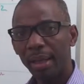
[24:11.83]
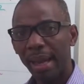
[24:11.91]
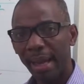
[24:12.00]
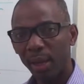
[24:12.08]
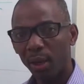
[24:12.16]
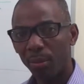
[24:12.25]

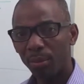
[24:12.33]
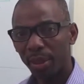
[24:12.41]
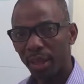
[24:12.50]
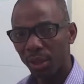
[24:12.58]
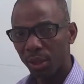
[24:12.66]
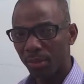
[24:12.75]
a
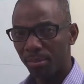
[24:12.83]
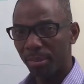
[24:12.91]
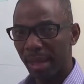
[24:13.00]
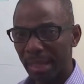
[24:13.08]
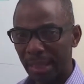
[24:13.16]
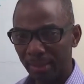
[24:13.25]
communication
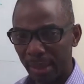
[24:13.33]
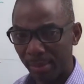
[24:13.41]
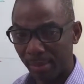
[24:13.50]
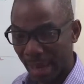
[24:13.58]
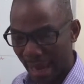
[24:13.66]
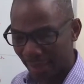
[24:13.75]
management
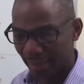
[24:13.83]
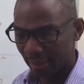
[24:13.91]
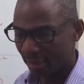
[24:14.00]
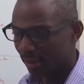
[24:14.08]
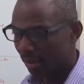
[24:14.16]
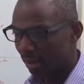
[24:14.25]
plan
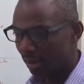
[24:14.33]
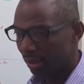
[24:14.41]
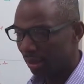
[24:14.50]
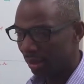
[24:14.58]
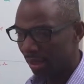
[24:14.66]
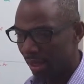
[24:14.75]

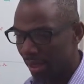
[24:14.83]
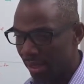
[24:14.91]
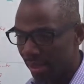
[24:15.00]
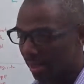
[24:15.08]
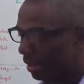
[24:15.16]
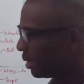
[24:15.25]

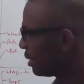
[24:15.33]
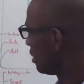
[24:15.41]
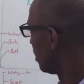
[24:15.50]
is: